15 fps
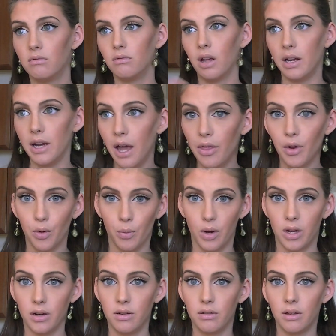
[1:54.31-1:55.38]

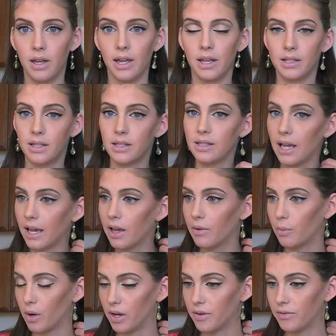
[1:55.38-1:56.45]
one, I guess, a second
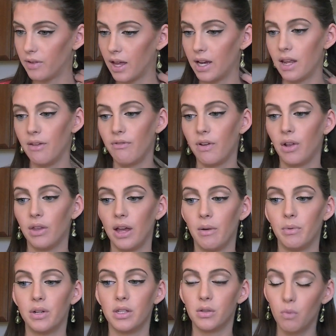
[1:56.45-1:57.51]
one, and he failed that
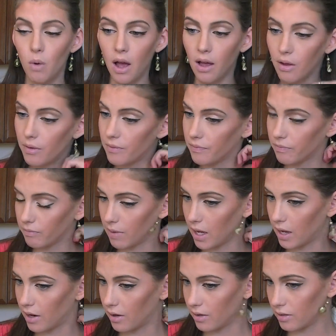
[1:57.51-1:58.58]
one as well. My
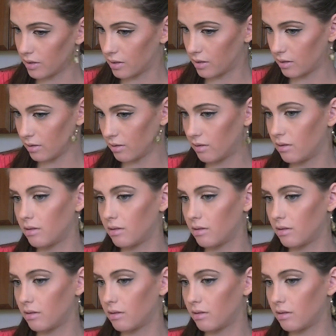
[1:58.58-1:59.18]
hair is,